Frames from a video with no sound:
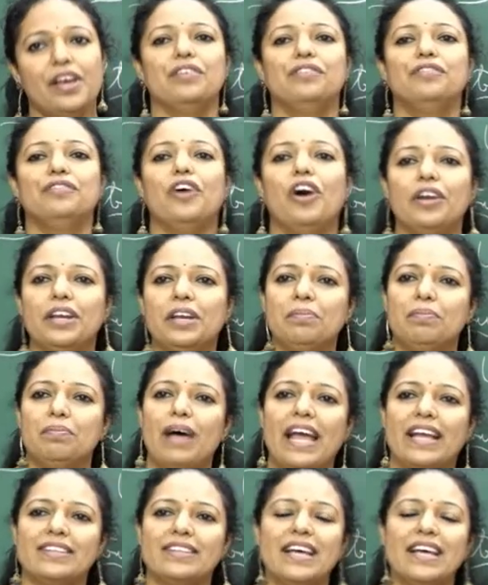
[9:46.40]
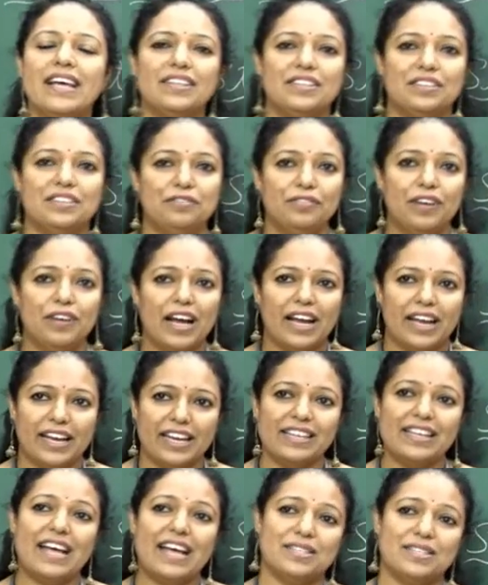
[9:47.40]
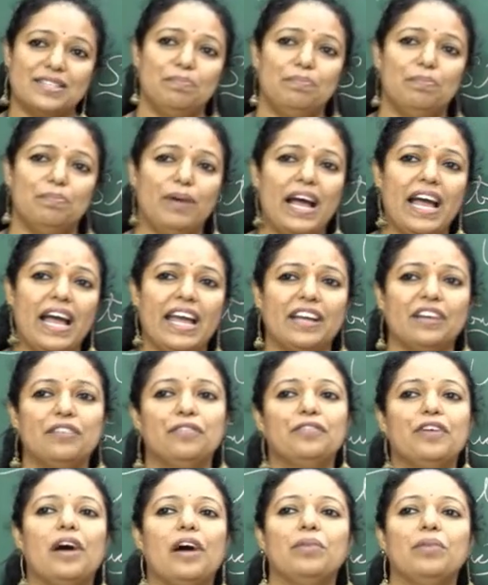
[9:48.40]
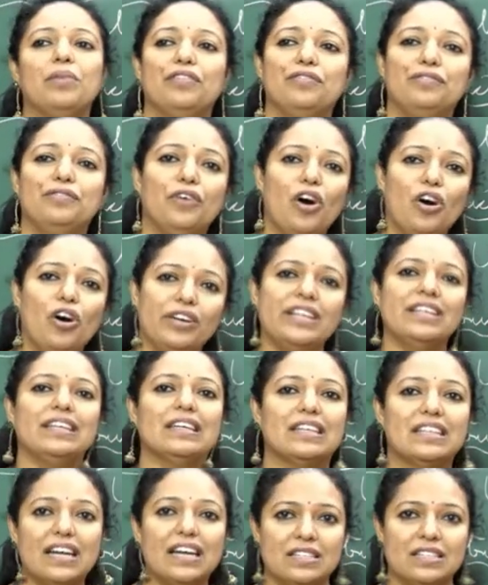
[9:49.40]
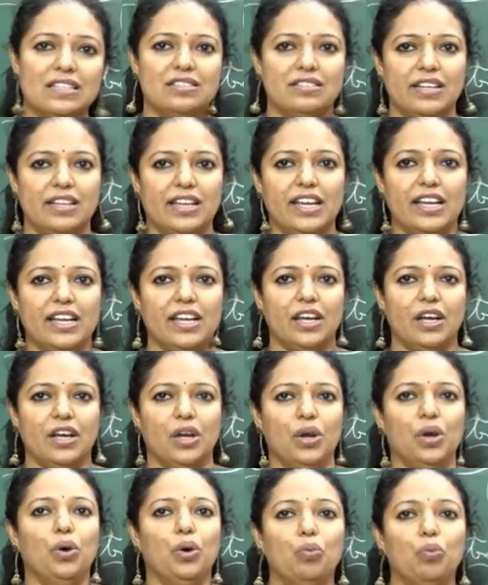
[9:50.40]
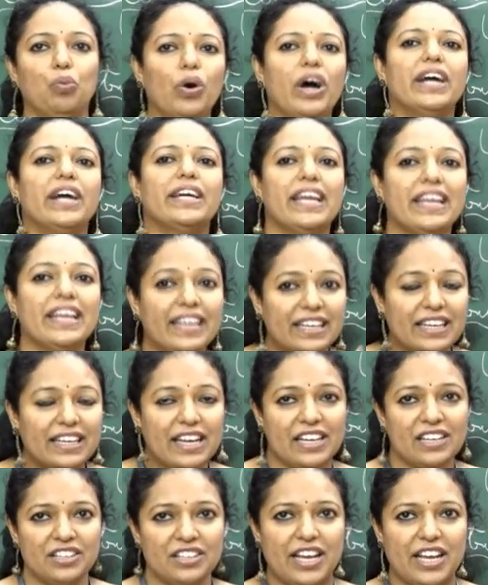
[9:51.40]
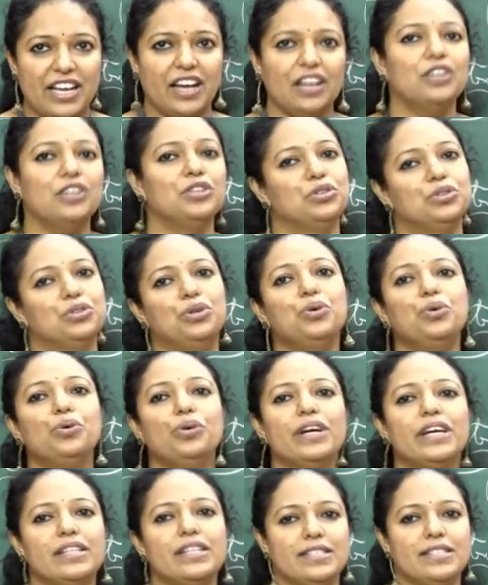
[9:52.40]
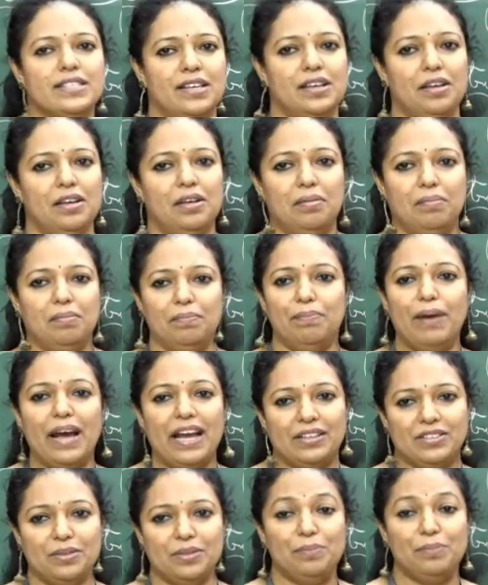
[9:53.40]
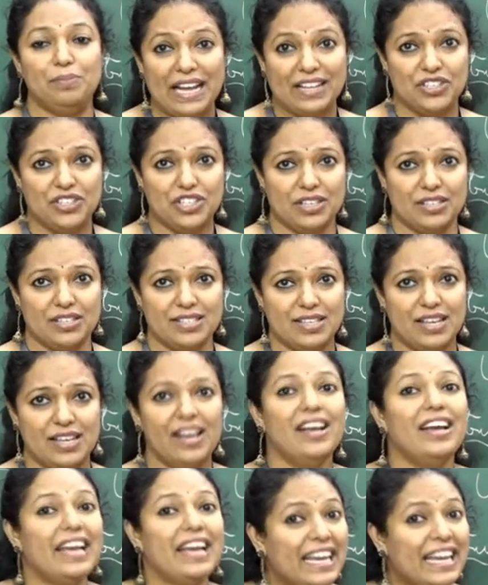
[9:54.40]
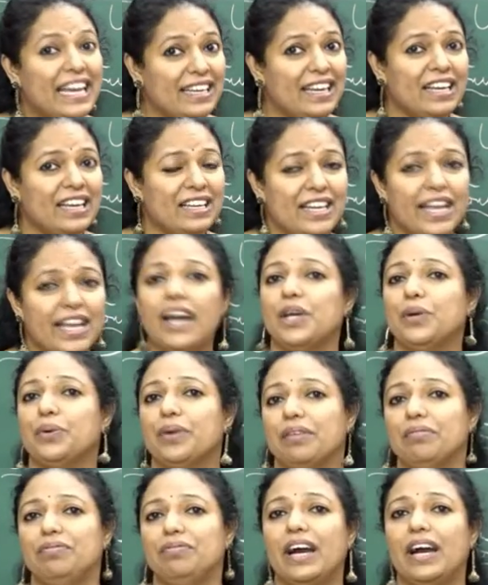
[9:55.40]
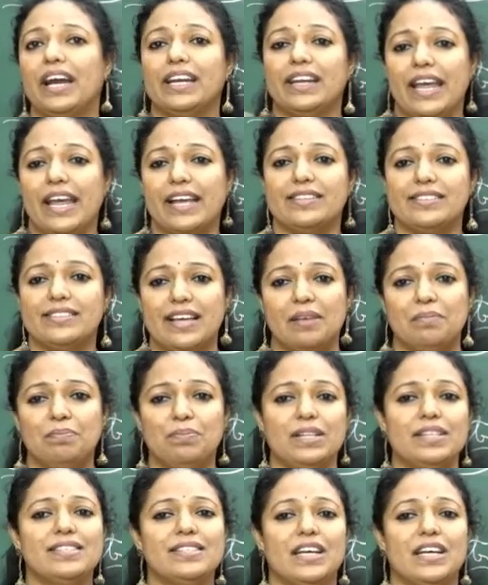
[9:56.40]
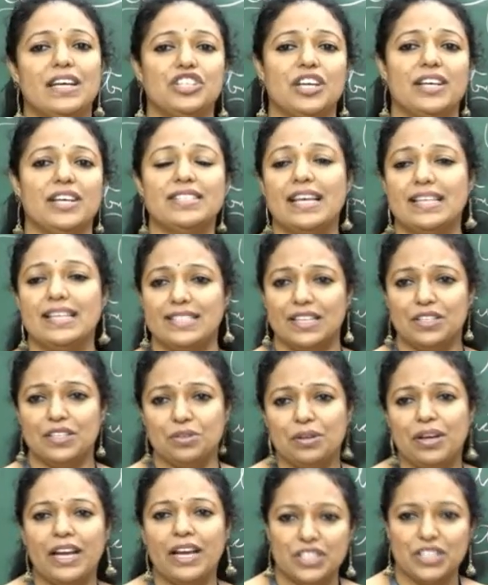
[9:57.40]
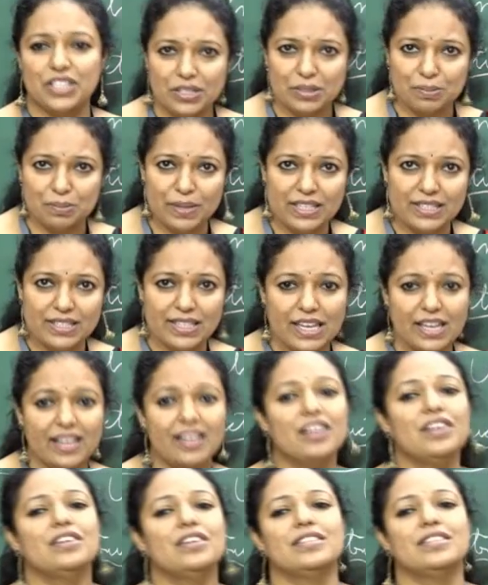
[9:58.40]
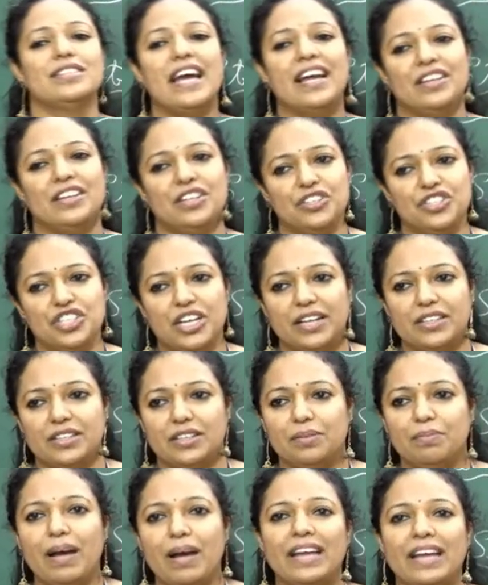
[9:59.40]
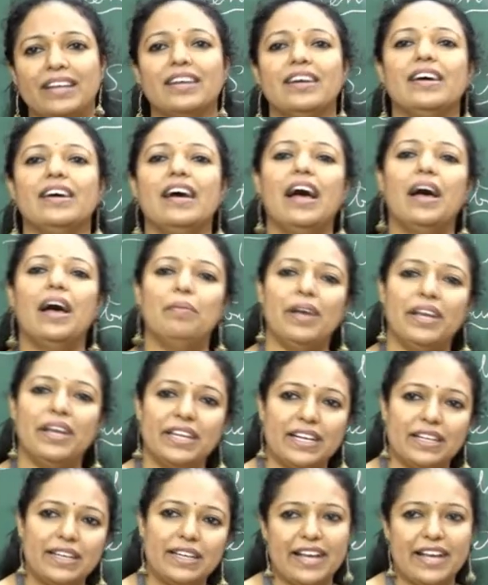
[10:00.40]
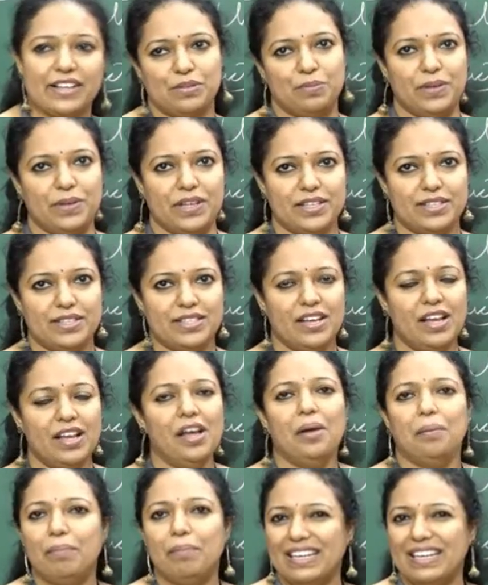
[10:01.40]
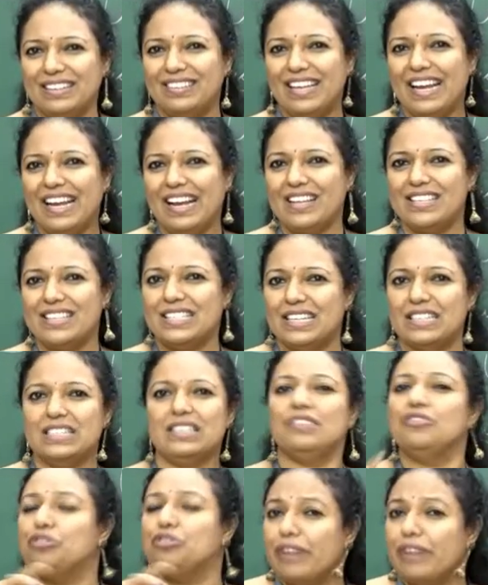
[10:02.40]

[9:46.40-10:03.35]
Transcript: Foreign banks are defined as a bank from a foreign country working in India through its bank branches. In India, you can find examples such as HSBC, Standard Chartered Bank, American Express. But there are certain